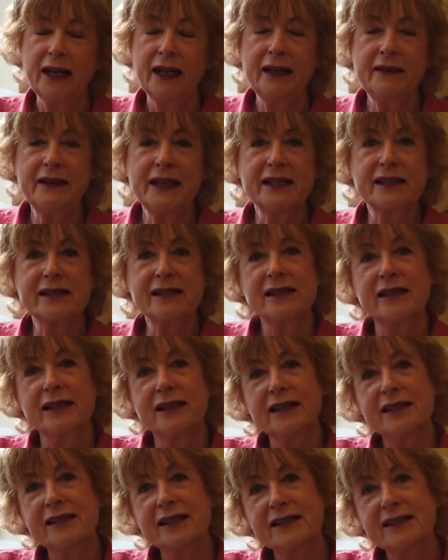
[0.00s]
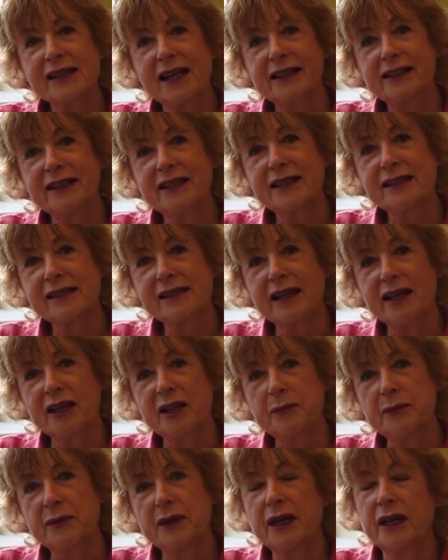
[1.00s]
And this is exactly the
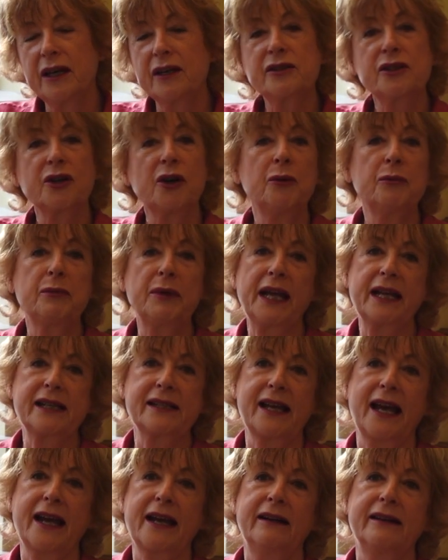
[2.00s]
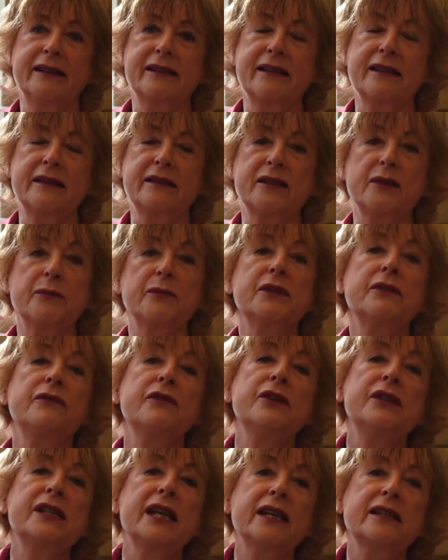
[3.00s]
same as complex AI systems. If
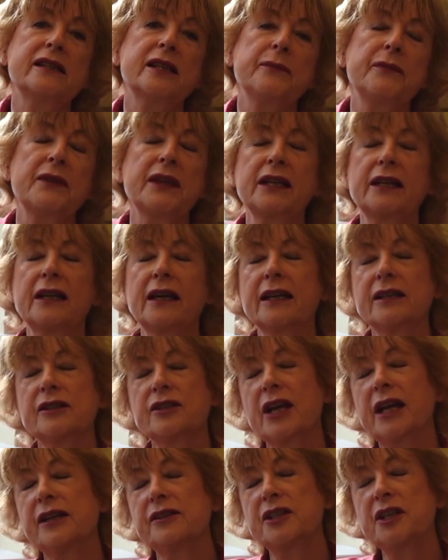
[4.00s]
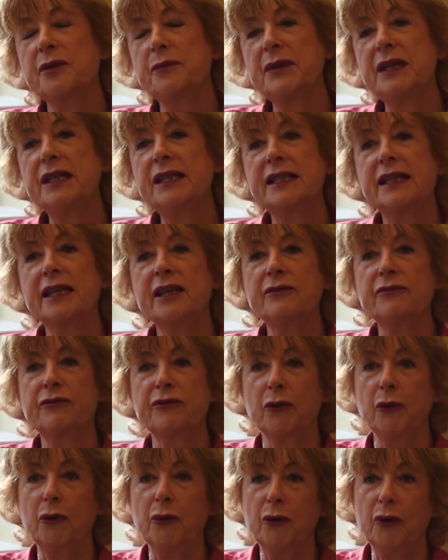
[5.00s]
you take something like
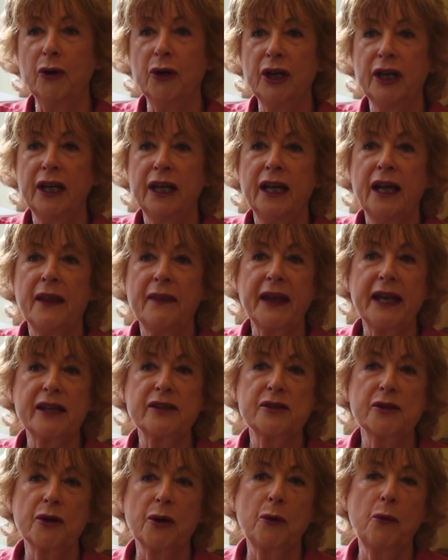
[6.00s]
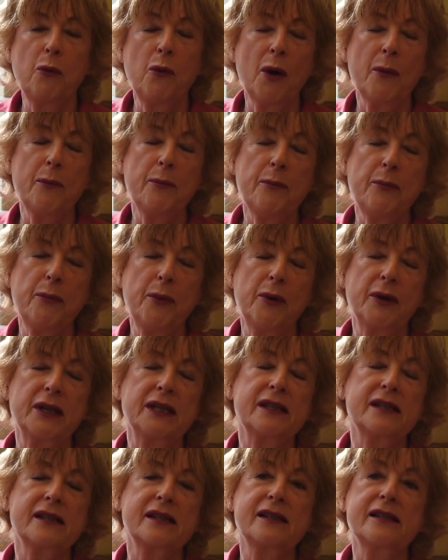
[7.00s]
ChatGPT-4, that took
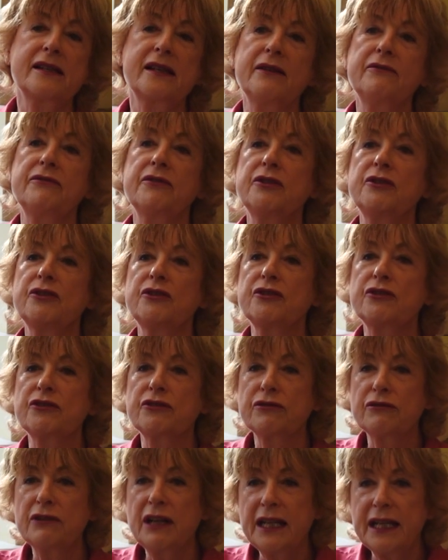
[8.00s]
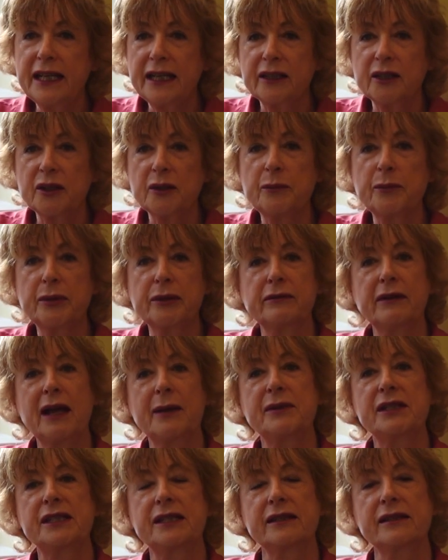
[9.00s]
1.7 trillion
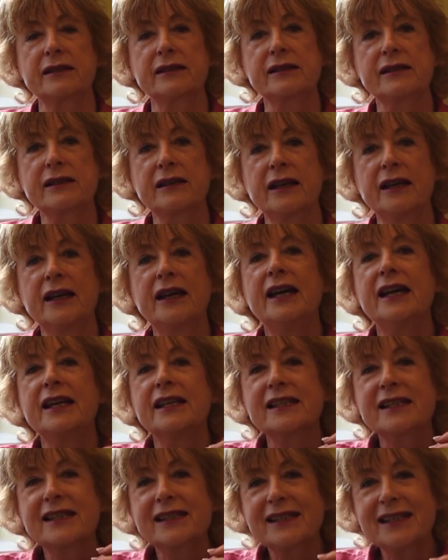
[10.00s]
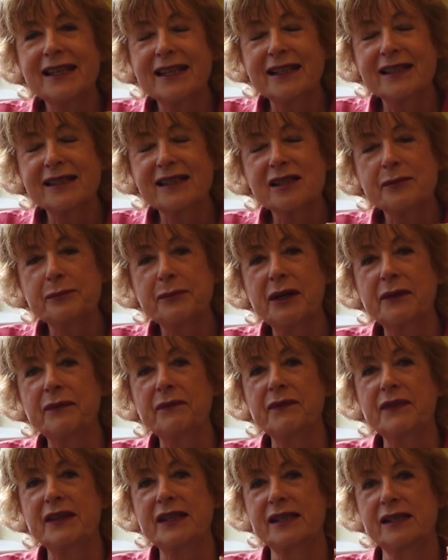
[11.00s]
parameters, 6
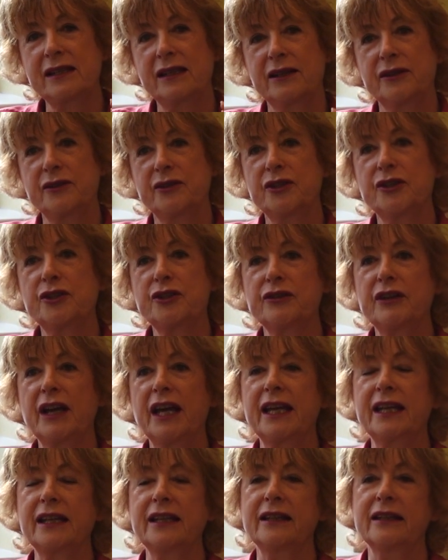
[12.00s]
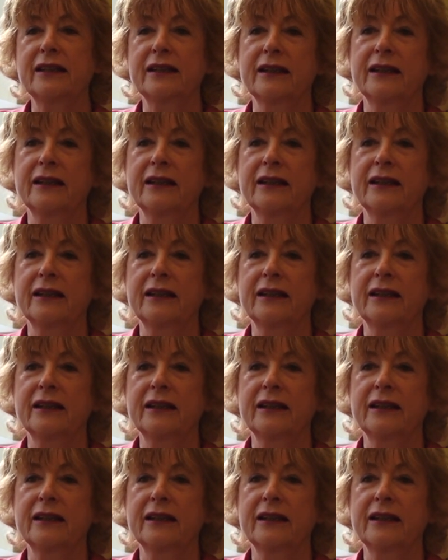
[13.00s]
months to train,